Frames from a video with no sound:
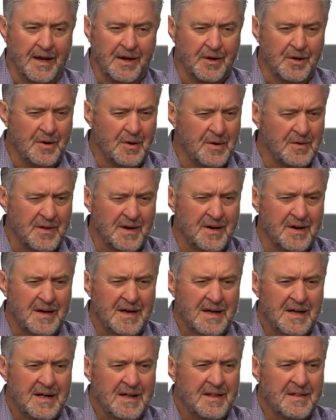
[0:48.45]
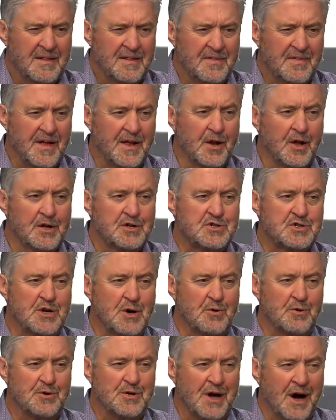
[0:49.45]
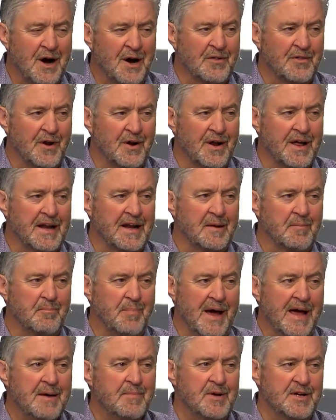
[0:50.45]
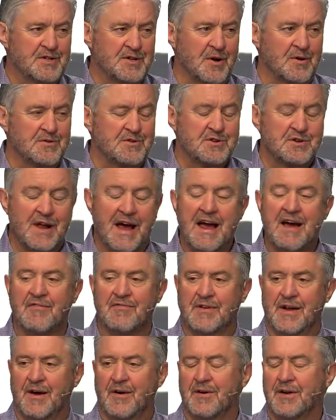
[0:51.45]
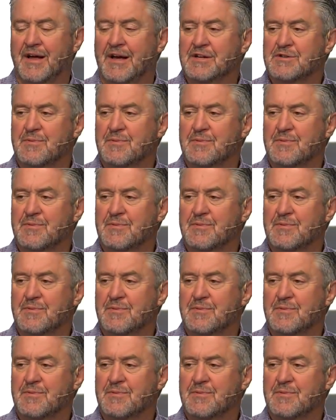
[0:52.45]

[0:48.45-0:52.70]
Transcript: You know, they look so young. They're letting babies on staff nowadays.